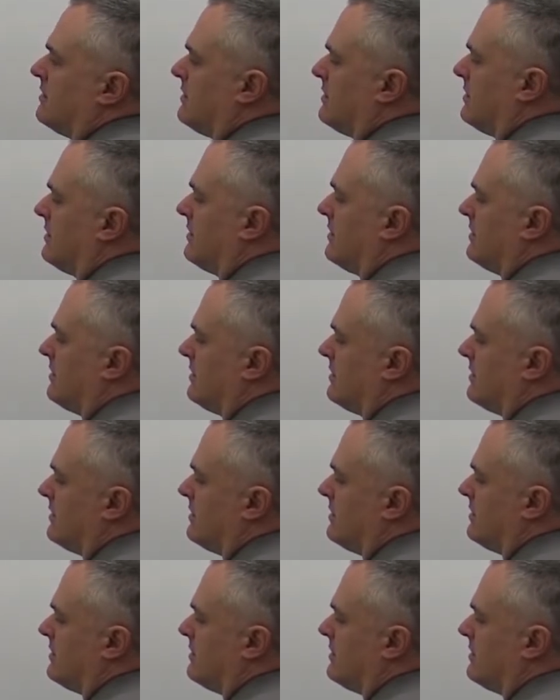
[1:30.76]

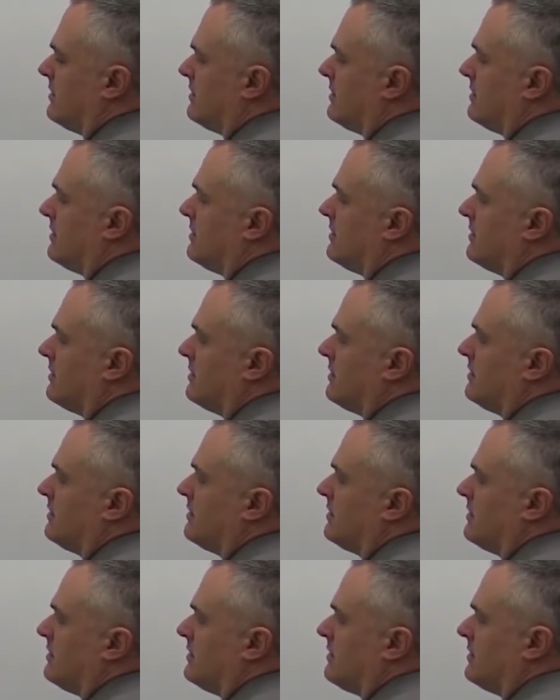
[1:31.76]

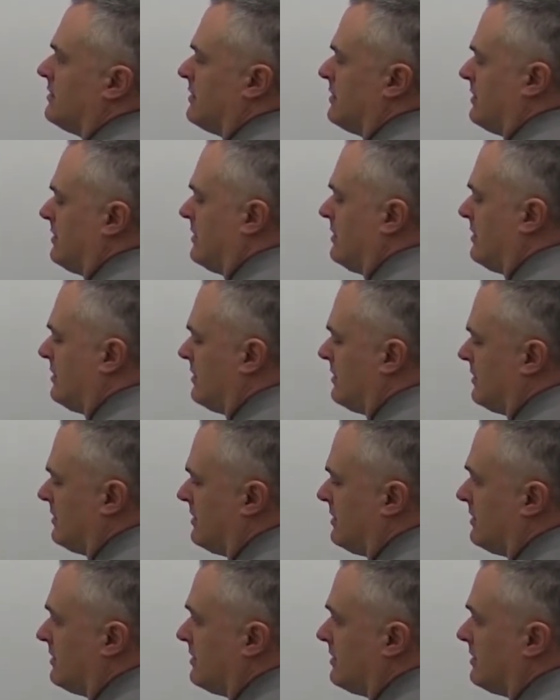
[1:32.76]

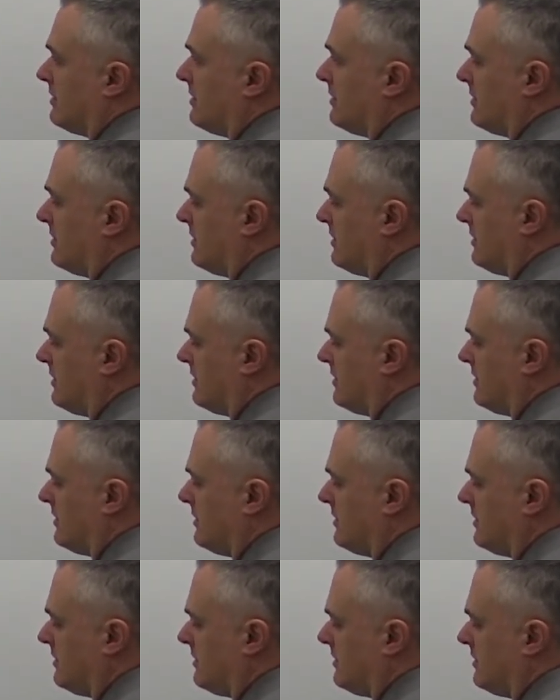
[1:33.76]

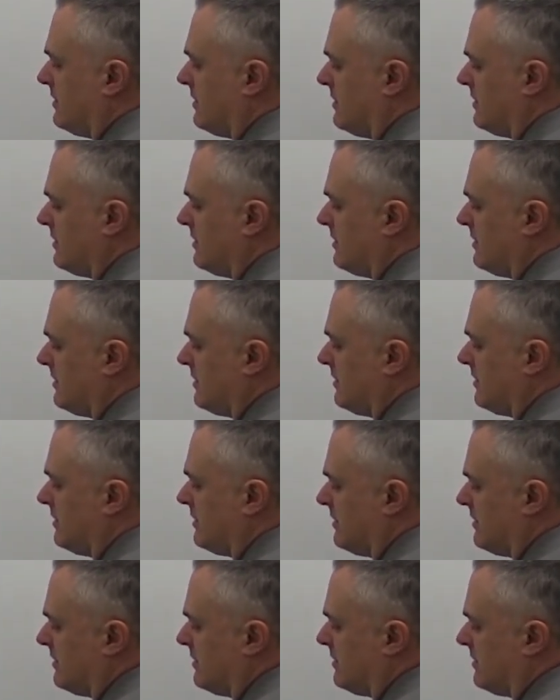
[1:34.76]

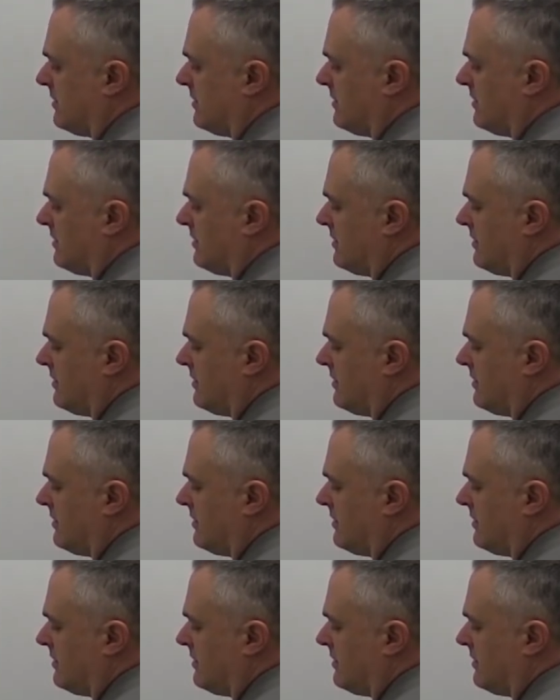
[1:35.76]
No one is speaking in this clip.